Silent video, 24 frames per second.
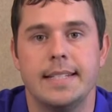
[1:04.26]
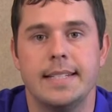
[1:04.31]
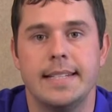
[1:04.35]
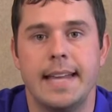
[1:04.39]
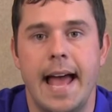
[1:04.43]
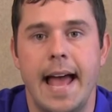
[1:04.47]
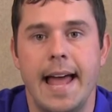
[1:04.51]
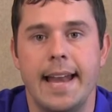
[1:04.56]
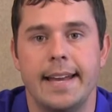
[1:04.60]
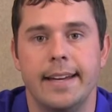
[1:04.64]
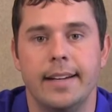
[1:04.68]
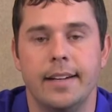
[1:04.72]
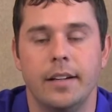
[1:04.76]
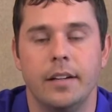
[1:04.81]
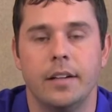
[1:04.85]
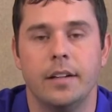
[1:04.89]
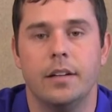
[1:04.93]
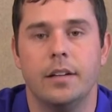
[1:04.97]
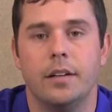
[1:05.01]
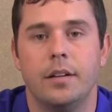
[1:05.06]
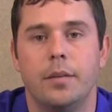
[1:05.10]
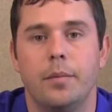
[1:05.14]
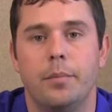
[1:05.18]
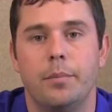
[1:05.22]
static,
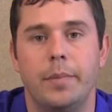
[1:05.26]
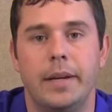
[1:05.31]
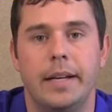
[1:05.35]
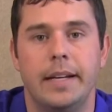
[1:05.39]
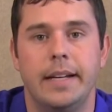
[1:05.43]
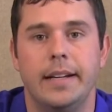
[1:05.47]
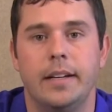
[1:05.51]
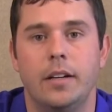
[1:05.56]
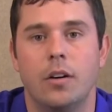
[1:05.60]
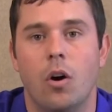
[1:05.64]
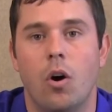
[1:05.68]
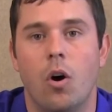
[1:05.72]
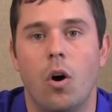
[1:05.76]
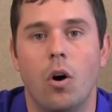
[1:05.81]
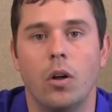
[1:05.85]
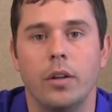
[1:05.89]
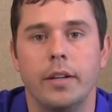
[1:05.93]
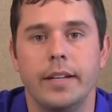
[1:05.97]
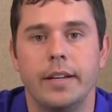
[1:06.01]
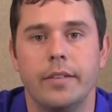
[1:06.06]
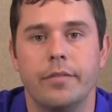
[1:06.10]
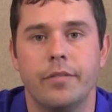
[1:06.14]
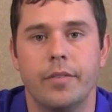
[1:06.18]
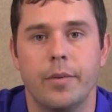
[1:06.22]
meaning all
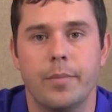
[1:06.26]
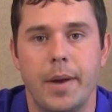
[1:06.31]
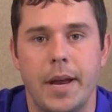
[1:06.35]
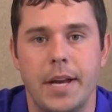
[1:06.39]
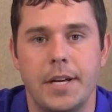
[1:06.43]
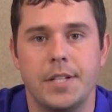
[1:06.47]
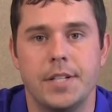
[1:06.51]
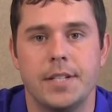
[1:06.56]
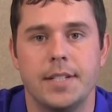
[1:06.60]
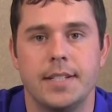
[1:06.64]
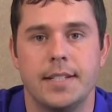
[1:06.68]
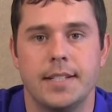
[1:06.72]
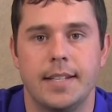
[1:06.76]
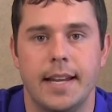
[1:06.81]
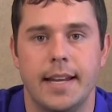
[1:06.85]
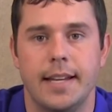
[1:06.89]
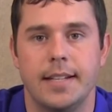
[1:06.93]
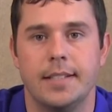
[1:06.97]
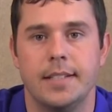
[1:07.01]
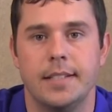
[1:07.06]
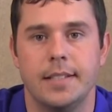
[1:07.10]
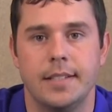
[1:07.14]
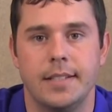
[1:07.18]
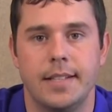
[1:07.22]
the information
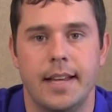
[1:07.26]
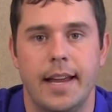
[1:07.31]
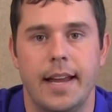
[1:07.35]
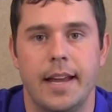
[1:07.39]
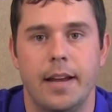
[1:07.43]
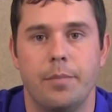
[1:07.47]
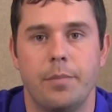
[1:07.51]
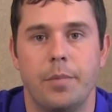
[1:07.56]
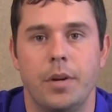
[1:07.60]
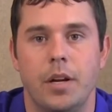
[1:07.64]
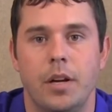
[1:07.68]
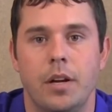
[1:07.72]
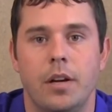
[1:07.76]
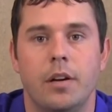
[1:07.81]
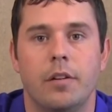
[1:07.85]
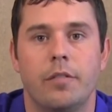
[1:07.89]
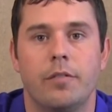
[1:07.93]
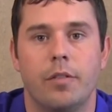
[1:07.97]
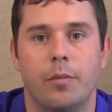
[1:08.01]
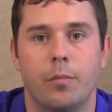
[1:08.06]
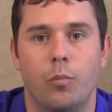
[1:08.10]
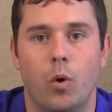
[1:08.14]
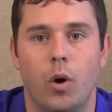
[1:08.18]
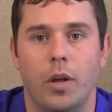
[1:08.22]
stays the same
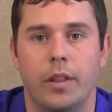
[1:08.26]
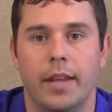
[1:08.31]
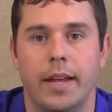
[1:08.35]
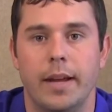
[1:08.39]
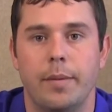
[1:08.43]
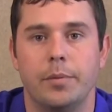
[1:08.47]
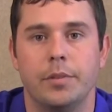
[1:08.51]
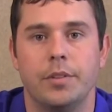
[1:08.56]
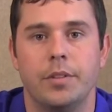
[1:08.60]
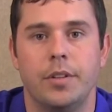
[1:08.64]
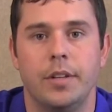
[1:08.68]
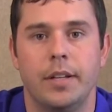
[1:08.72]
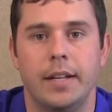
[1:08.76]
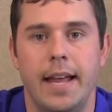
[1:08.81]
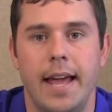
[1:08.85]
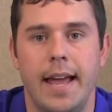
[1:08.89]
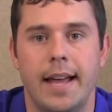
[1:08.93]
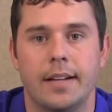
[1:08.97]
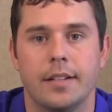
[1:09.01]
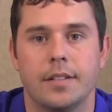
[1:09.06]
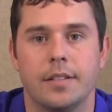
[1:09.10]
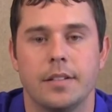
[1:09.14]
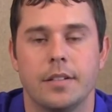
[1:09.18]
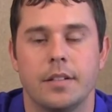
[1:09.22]
from one label to the
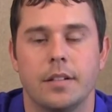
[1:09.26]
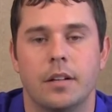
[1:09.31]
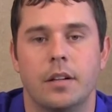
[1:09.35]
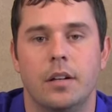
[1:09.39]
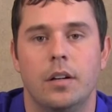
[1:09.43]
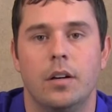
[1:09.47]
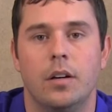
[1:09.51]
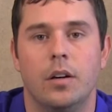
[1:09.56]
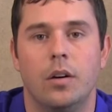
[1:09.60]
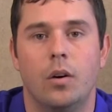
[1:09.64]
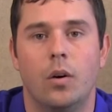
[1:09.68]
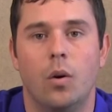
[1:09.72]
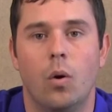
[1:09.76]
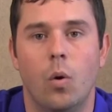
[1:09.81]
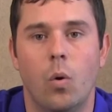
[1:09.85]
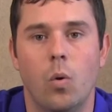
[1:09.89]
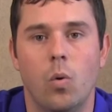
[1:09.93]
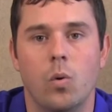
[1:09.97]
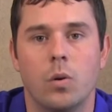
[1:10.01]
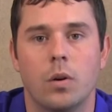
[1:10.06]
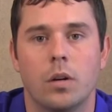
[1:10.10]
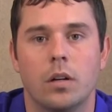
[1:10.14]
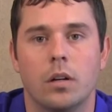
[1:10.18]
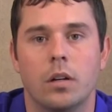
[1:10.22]
next?
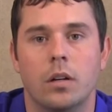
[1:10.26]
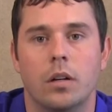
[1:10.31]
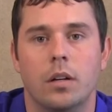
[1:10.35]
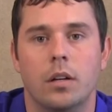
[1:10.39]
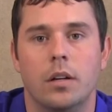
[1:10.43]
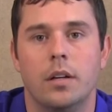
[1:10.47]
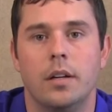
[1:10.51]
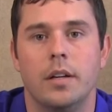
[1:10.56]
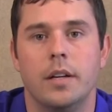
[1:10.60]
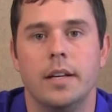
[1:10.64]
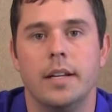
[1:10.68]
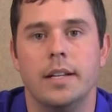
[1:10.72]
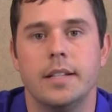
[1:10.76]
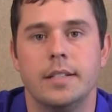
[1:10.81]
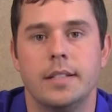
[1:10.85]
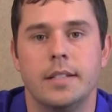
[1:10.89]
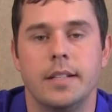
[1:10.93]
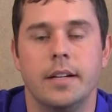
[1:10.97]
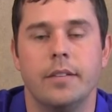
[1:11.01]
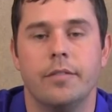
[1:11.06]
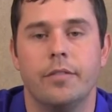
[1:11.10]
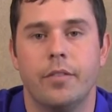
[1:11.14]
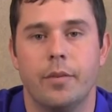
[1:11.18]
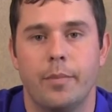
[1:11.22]
Or is
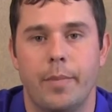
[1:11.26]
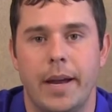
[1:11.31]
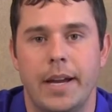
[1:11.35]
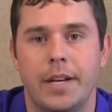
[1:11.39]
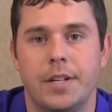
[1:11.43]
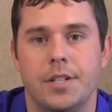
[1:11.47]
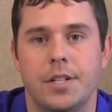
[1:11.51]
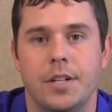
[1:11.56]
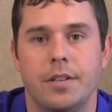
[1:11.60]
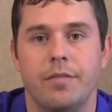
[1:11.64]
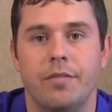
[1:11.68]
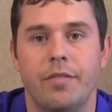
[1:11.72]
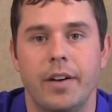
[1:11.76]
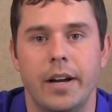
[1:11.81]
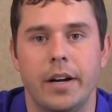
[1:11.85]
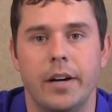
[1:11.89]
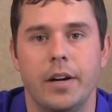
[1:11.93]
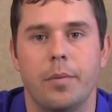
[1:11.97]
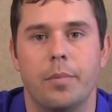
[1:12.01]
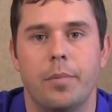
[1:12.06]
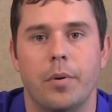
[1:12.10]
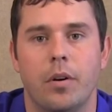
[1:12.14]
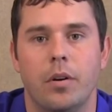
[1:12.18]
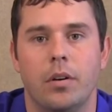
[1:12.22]
the information
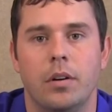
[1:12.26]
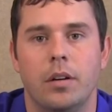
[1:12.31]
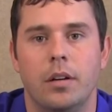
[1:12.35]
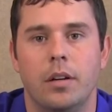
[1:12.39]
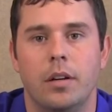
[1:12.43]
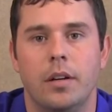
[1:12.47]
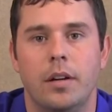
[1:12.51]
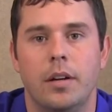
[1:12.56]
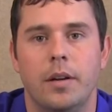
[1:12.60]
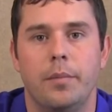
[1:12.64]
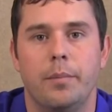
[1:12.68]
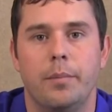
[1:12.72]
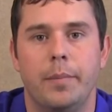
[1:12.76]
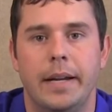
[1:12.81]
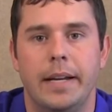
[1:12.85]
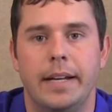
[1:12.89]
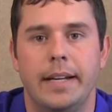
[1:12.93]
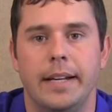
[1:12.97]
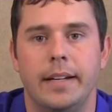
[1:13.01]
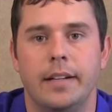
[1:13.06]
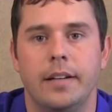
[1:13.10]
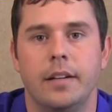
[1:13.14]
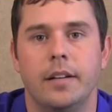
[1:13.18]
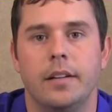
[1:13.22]
variable,
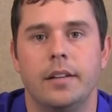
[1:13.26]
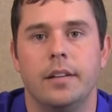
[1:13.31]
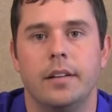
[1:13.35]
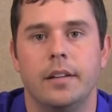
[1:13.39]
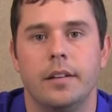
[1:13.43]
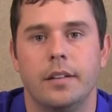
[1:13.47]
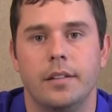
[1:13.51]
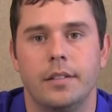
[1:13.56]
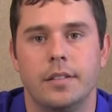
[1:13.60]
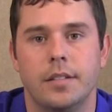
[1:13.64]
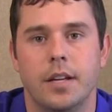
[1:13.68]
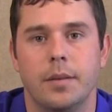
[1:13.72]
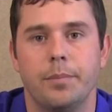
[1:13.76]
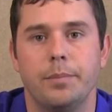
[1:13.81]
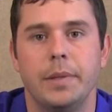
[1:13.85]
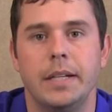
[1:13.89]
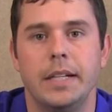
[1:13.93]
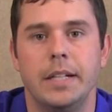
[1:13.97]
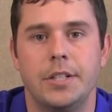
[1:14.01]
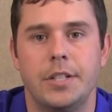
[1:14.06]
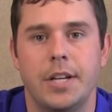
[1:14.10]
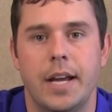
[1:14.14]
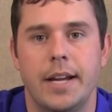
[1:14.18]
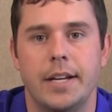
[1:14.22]
meaning
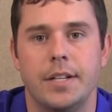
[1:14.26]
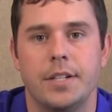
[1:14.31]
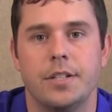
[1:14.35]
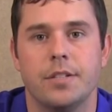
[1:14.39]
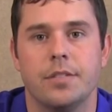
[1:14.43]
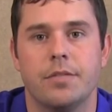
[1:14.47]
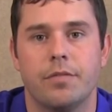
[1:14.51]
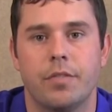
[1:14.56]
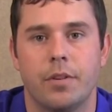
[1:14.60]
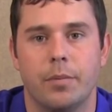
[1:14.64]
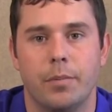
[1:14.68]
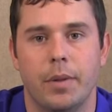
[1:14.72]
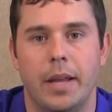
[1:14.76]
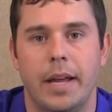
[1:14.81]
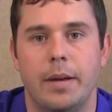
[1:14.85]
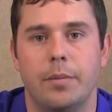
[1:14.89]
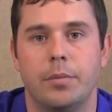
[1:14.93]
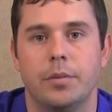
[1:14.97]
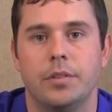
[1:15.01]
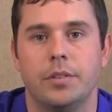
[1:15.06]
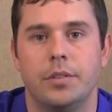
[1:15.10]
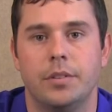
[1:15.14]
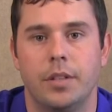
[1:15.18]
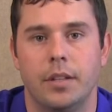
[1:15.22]
something changes from
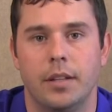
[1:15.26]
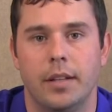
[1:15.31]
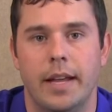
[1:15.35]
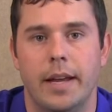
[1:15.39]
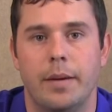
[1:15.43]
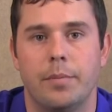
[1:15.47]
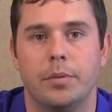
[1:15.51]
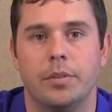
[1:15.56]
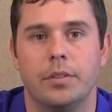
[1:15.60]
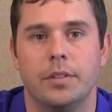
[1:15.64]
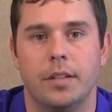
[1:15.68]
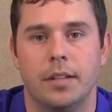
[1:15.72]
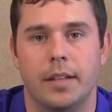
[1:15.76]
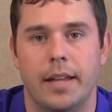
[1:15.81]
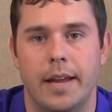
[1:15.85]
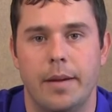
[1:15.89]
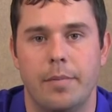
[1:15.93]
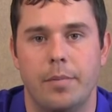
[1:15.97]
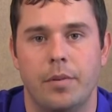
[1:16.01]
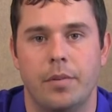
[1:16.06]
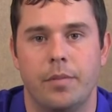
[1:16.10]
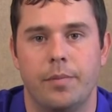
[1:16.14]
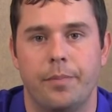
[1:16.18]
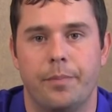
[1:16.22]
label to label to
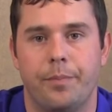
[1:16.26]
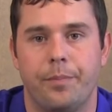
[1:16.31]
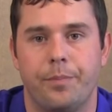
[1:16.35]
label?